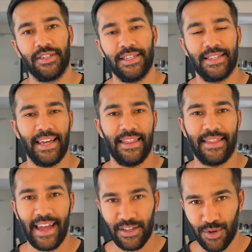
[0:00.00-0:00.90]
to say
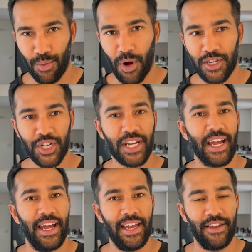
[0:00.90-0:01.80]
thanks for watching,
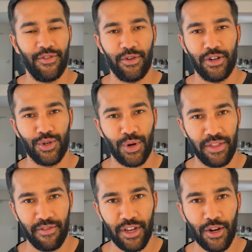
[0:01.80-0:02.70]
and if you're enjoying
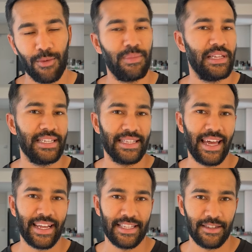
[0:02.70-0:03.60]
the video, please
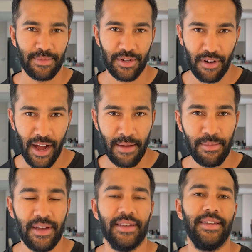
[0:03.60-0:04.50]
like and
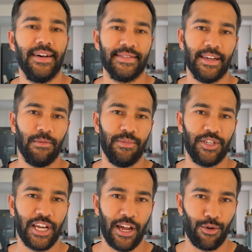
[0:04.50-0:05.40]
subscribe. It does help the
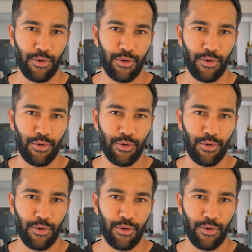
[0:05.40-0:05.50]
channel